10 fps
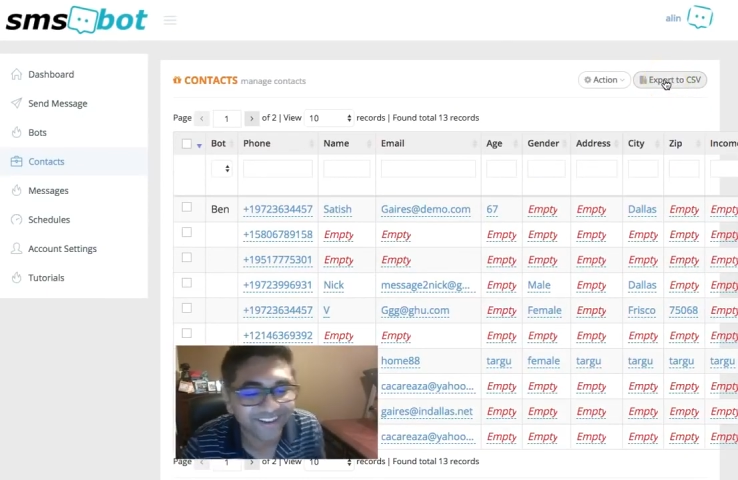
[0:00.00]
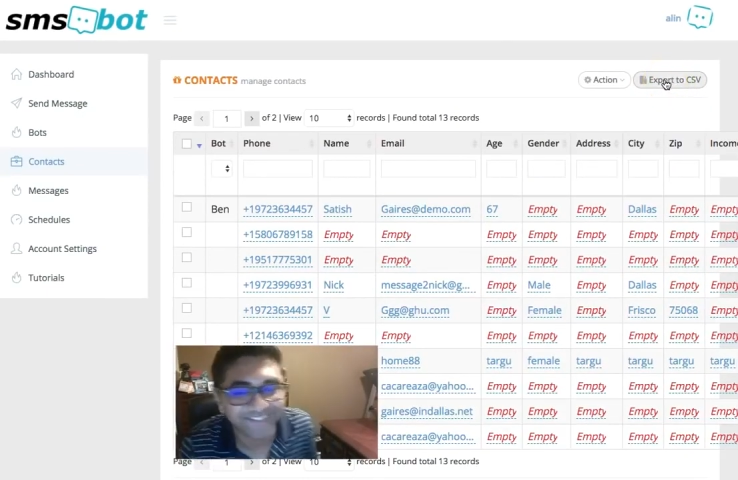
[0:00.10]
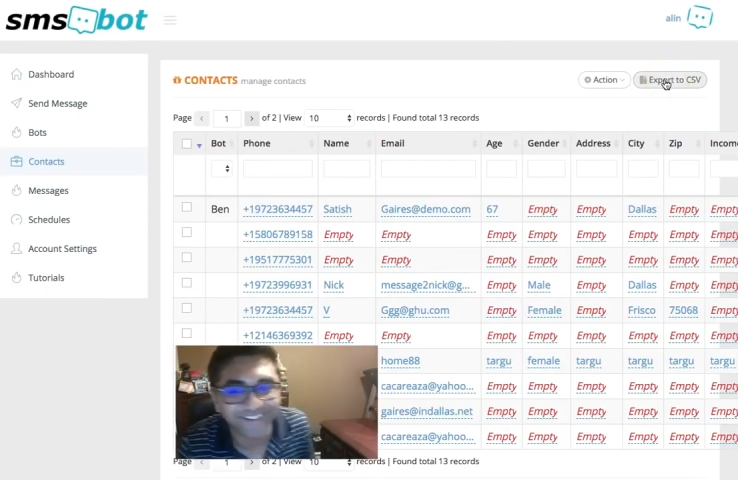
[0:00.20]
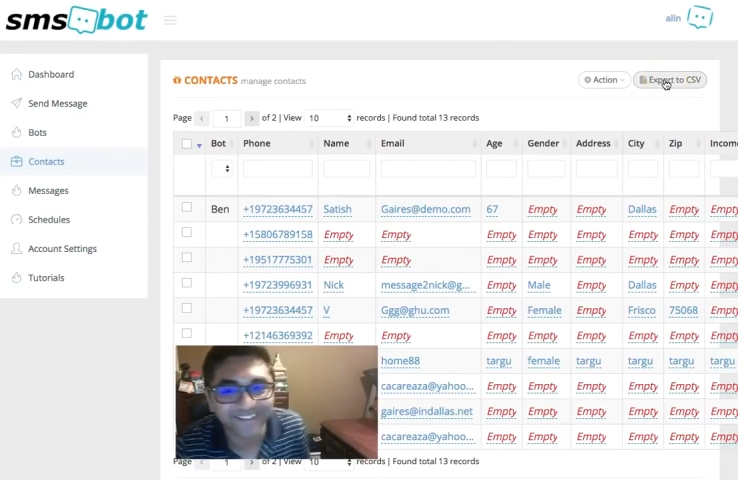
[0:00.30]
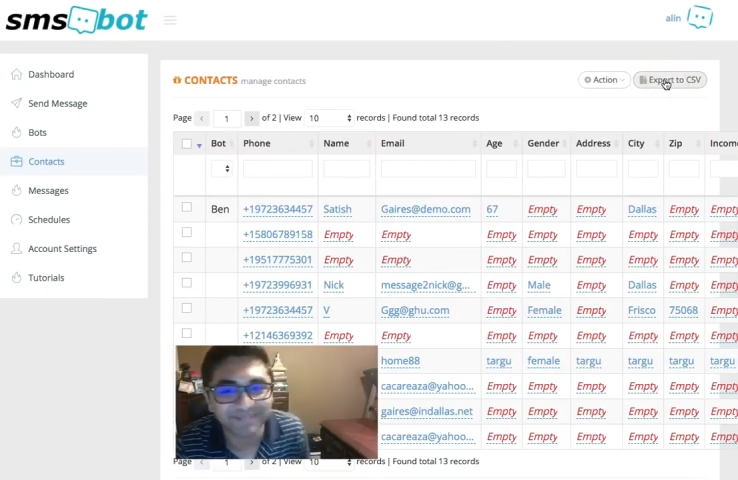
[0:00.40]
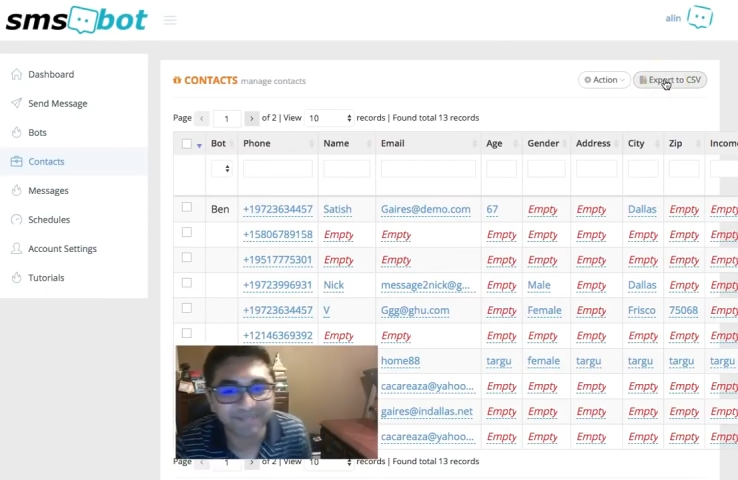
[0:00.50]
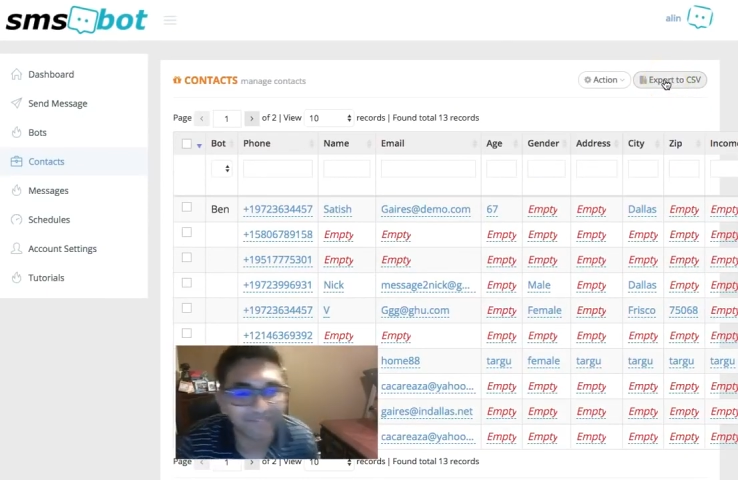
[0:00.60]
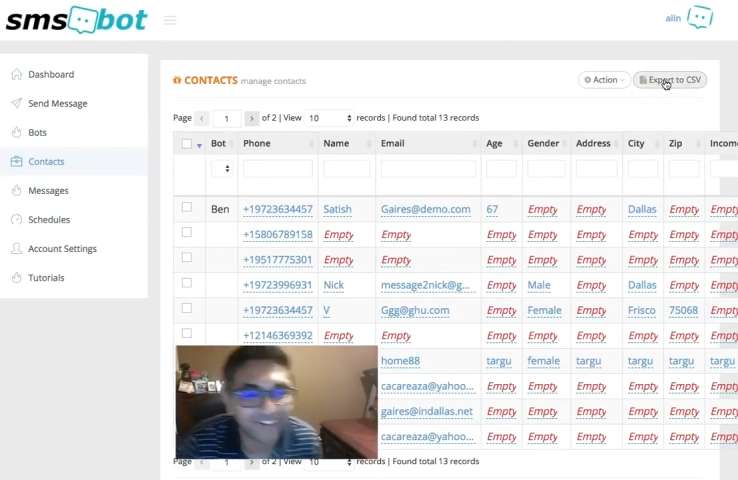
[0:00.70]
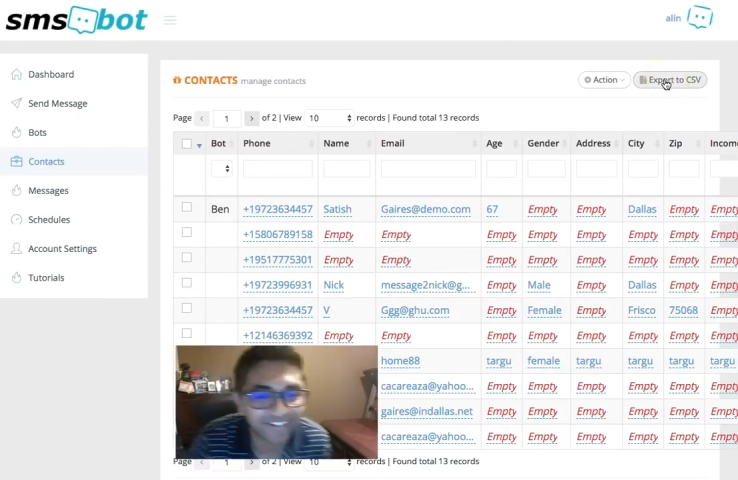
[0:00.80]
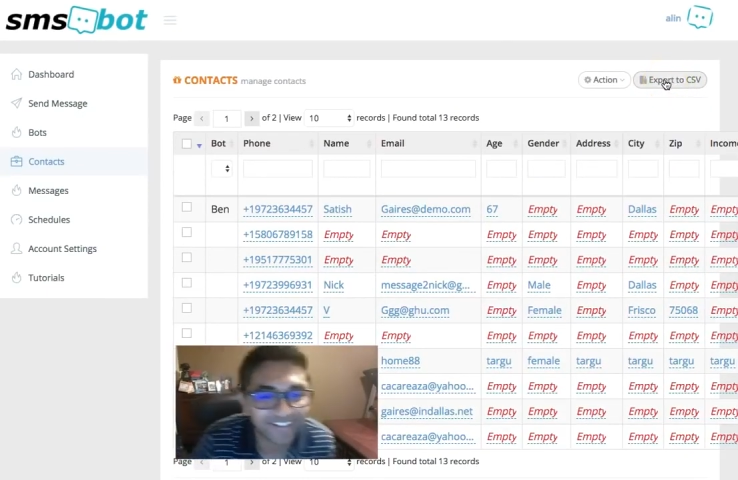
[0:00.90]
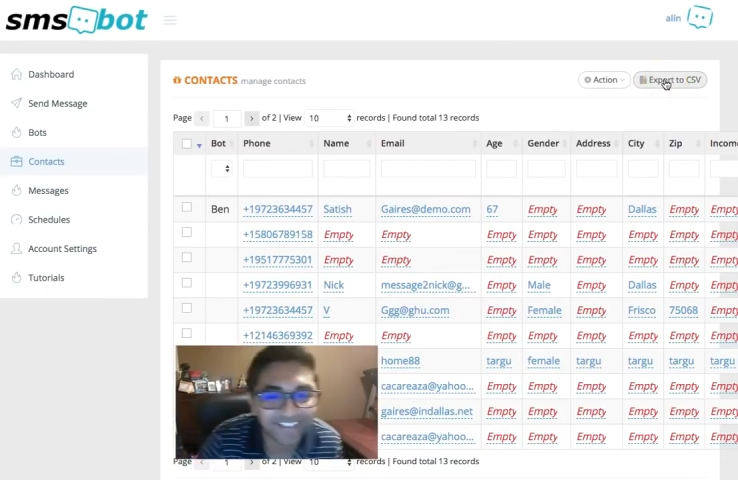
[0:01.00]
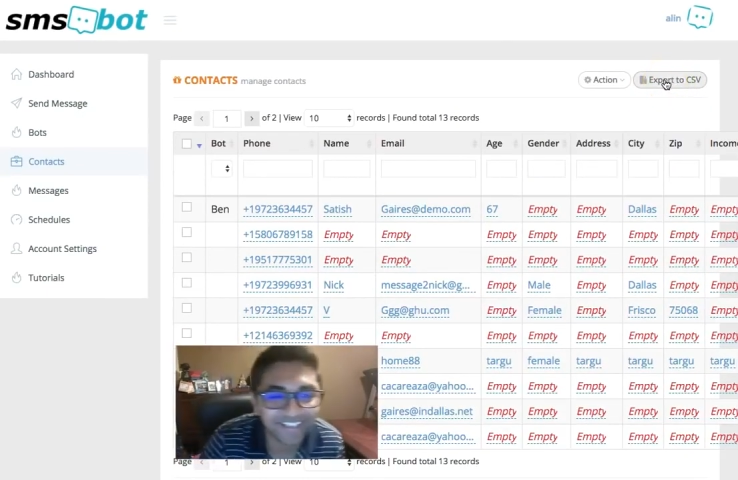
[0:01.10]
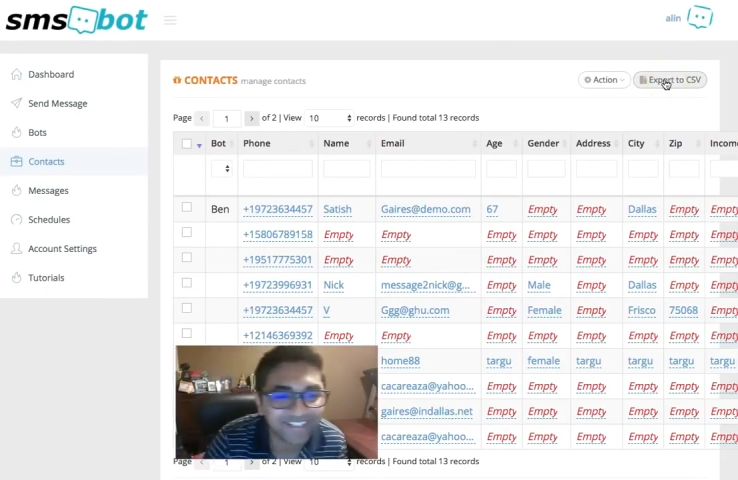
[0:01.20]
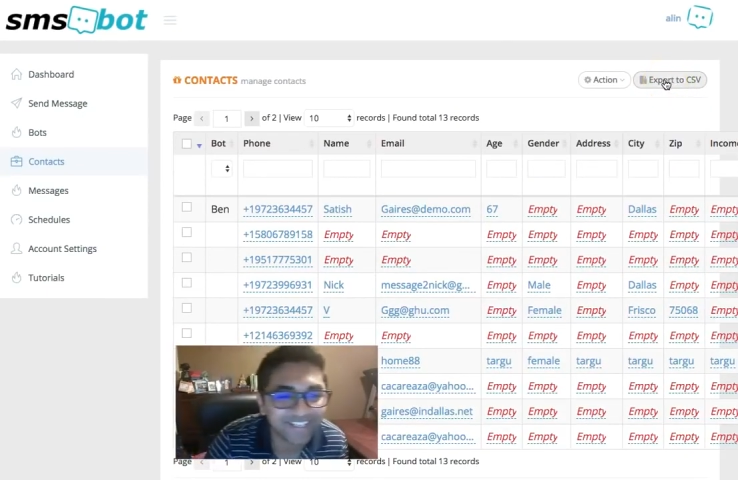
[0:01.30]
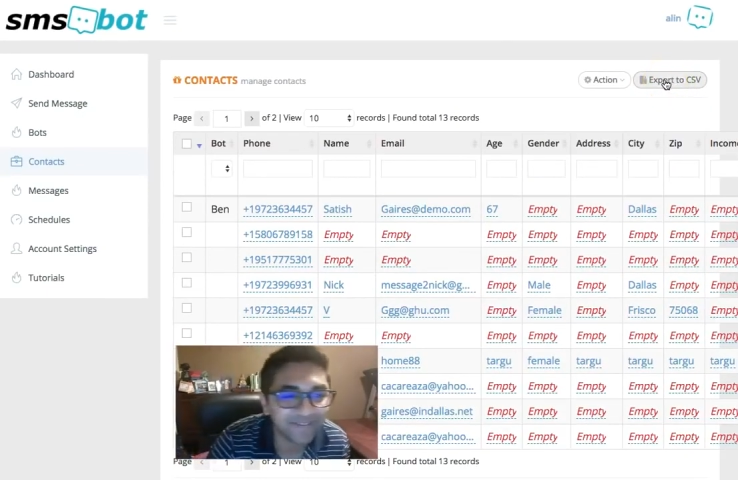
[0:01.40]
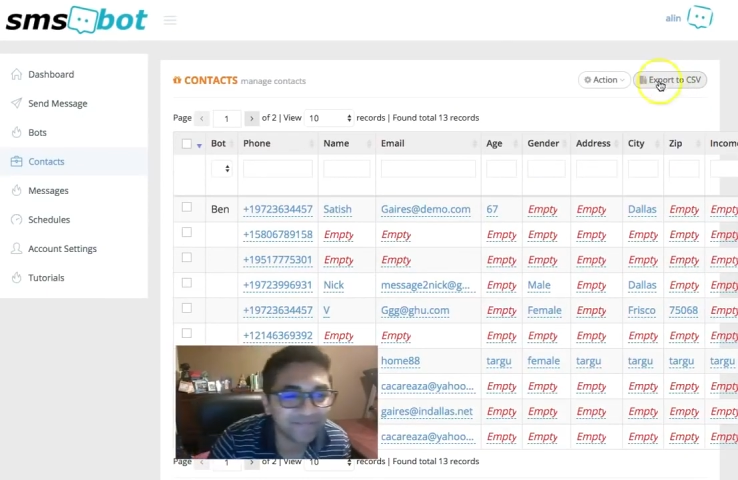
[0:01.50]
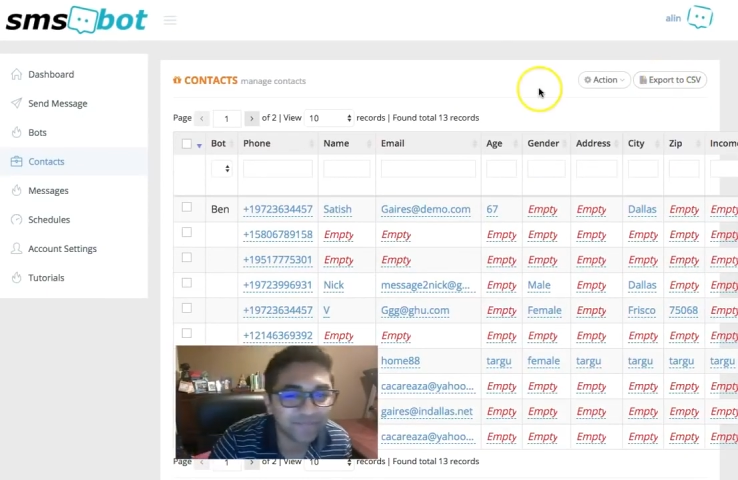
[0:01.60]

Very simple, very easy.